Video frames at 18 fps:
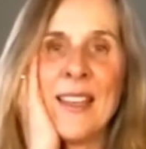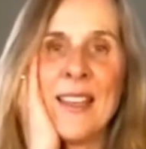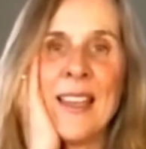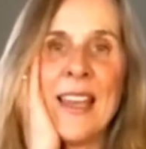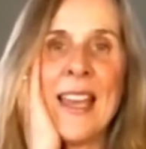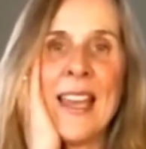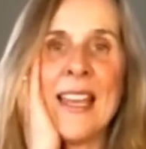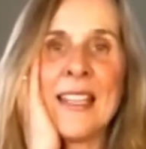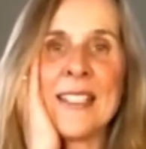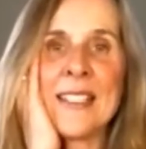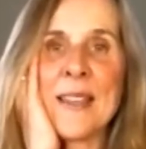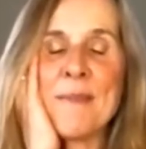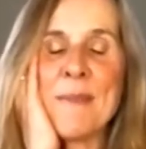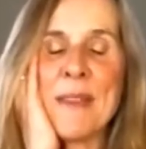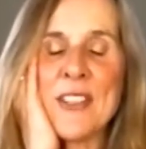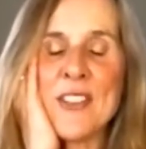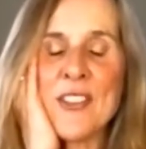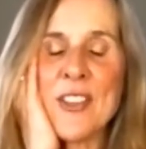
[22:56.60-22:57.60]
And I
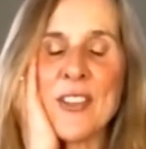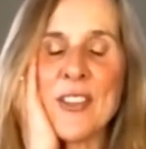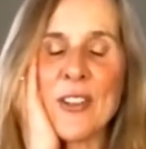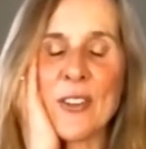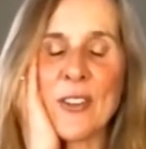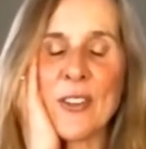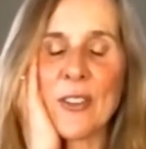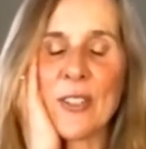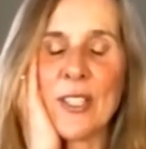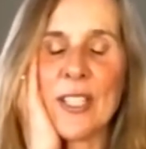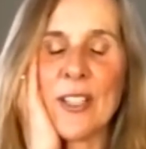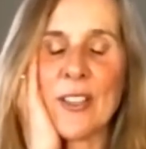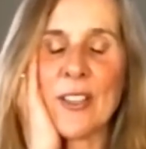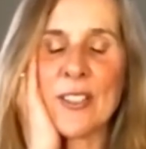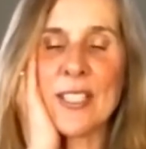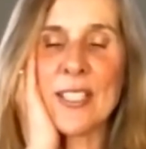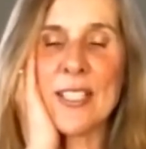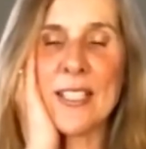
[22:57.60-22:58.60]
mentioned
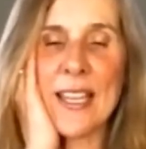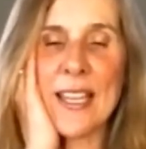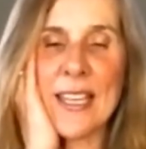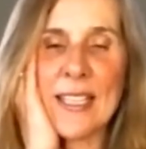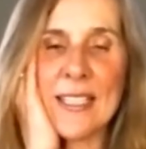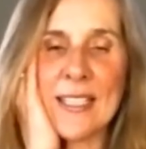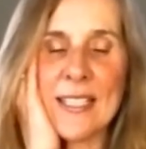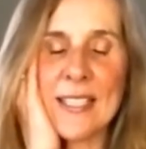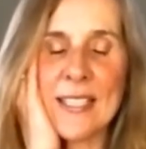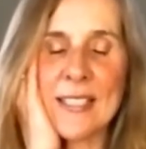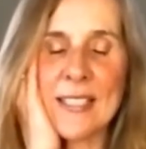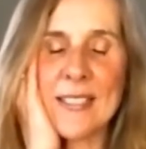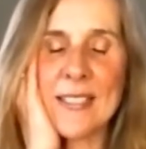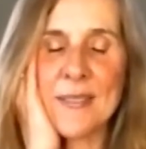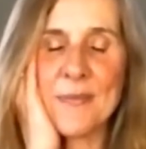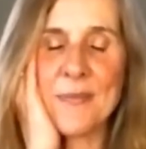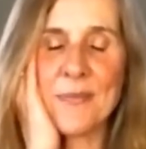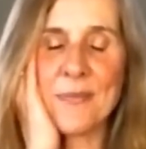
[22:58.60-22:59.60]
earlier tonight
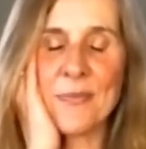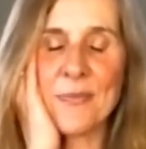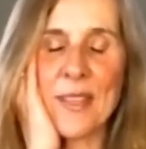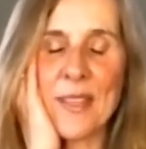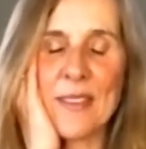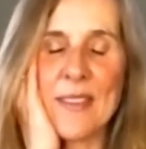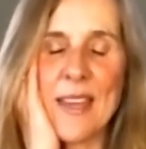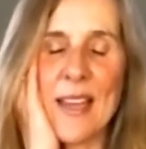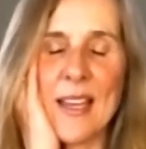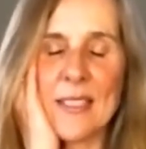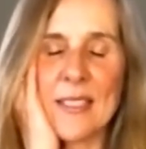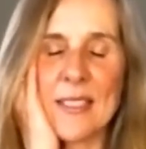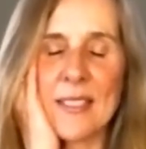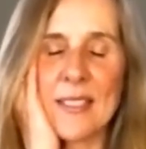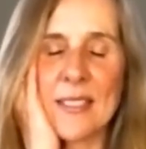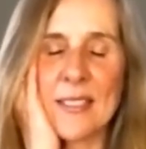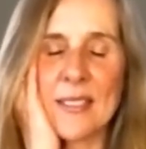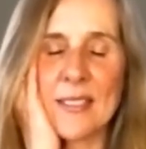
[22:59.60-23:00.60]
that
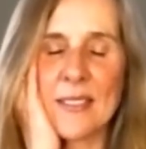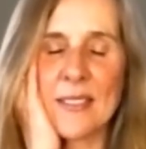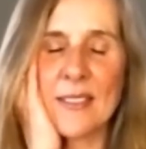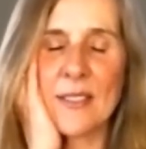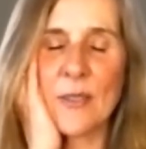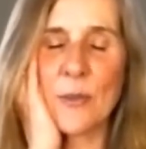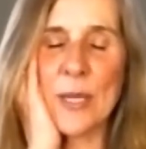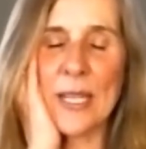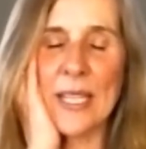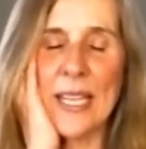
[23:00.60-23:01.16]
Rick